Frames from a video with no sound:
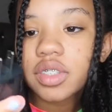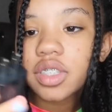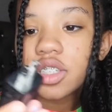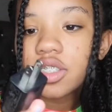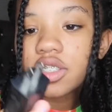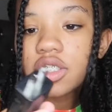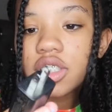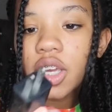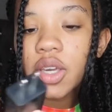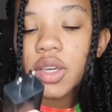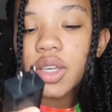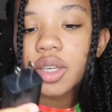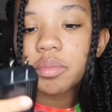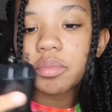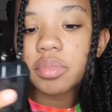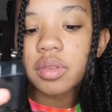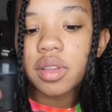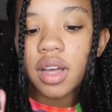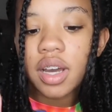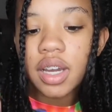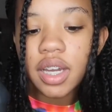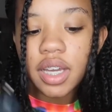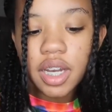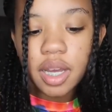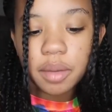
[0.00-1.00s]
so you can
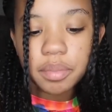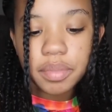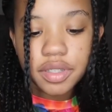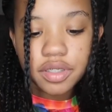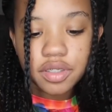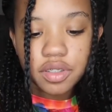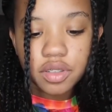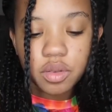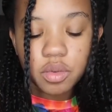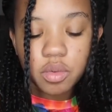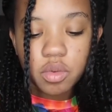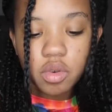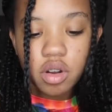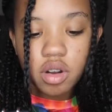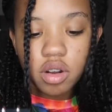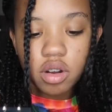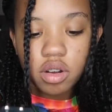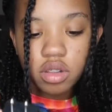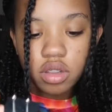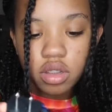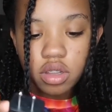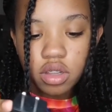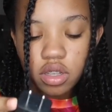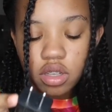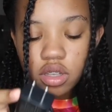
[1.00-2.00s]
plug it up into the wall.